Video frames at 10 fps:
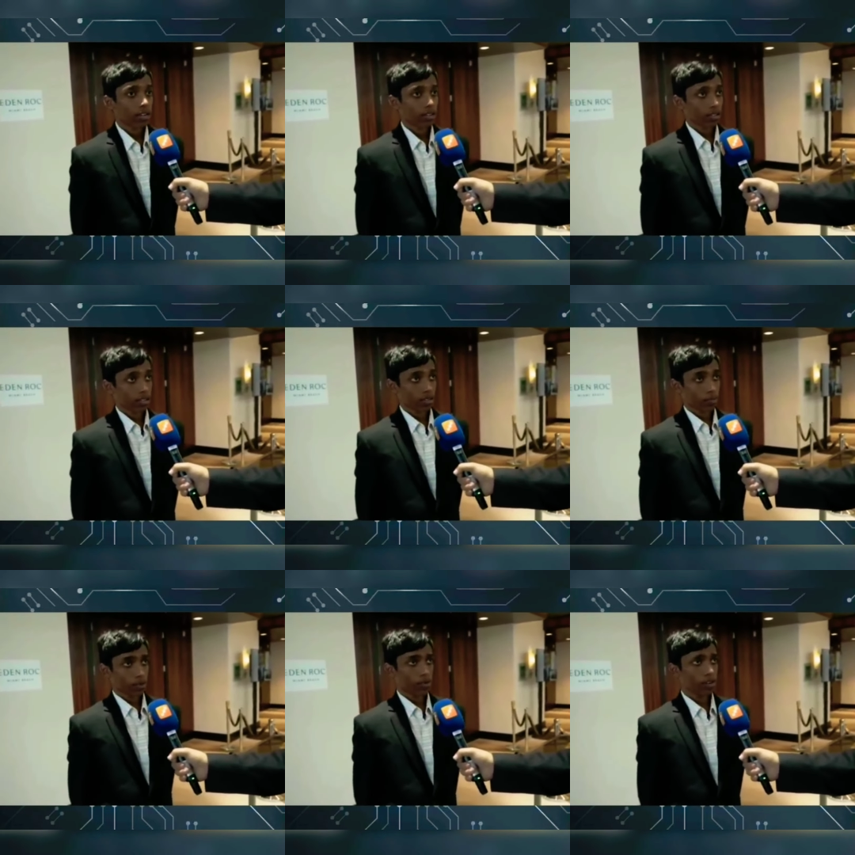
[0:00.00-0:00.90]
had a
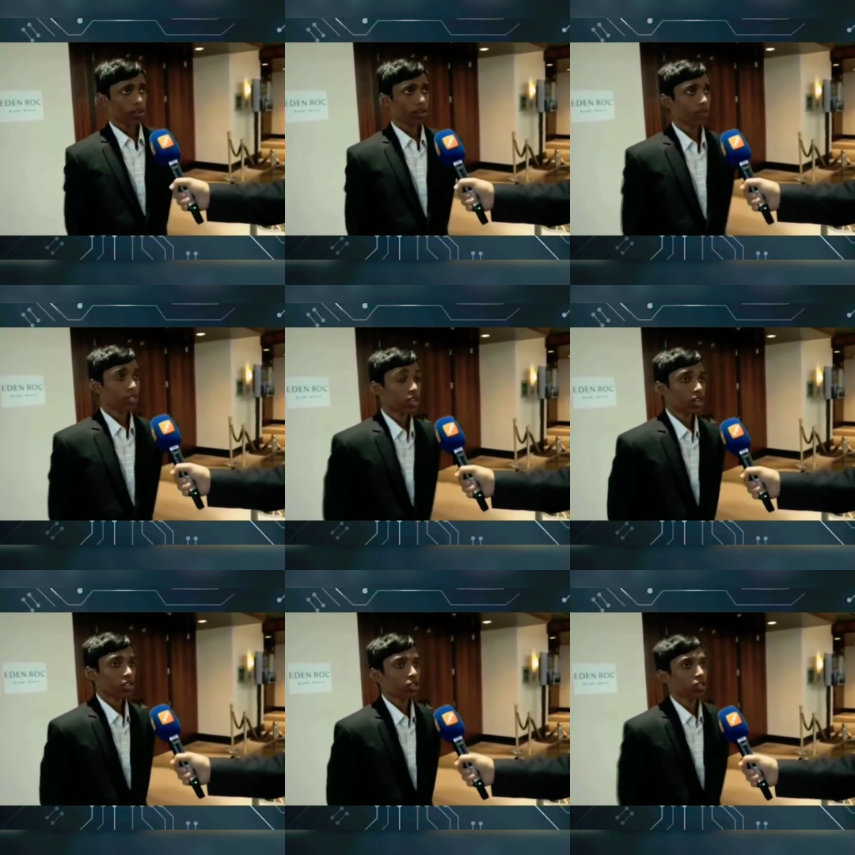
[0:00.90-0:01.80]
simple win,
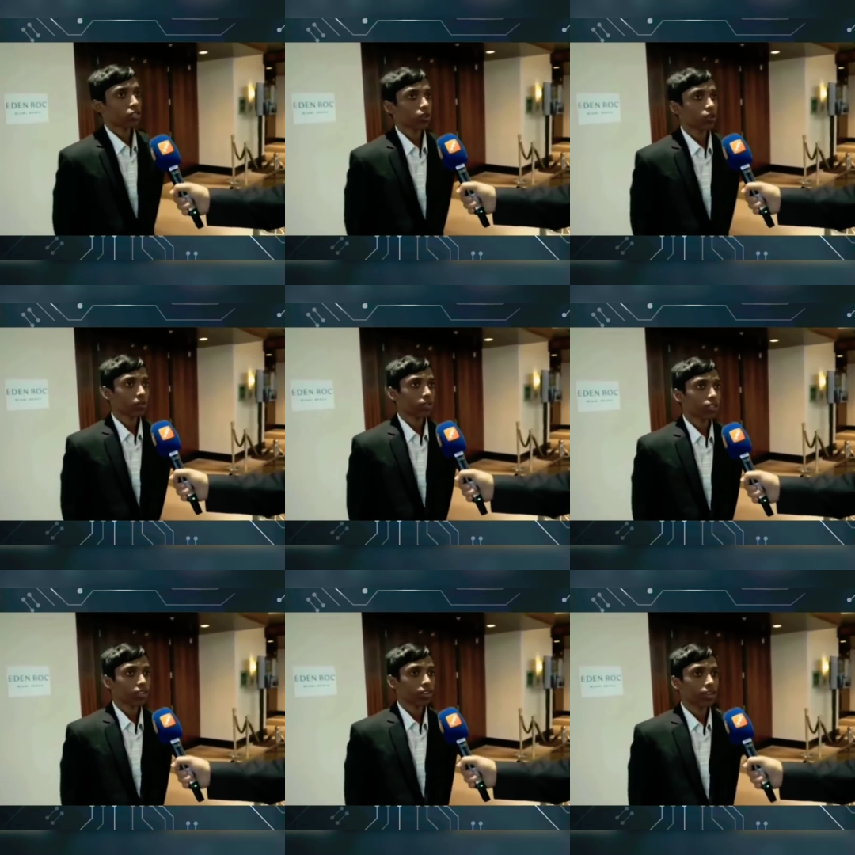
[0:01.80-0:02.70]
which I actually saw,
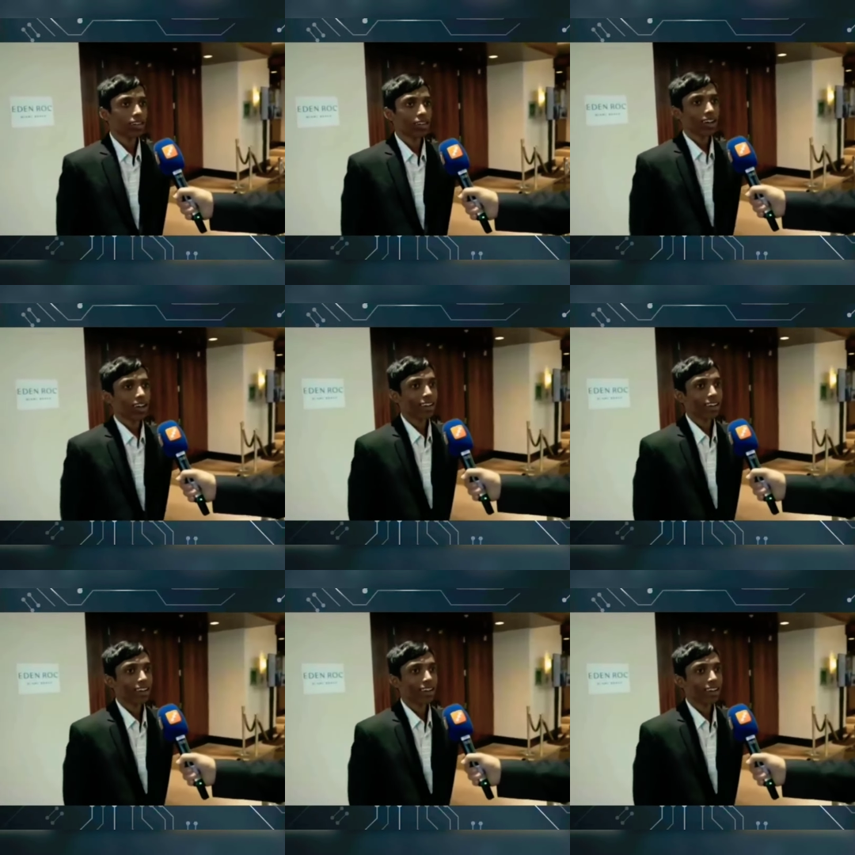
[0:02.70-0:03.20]
but then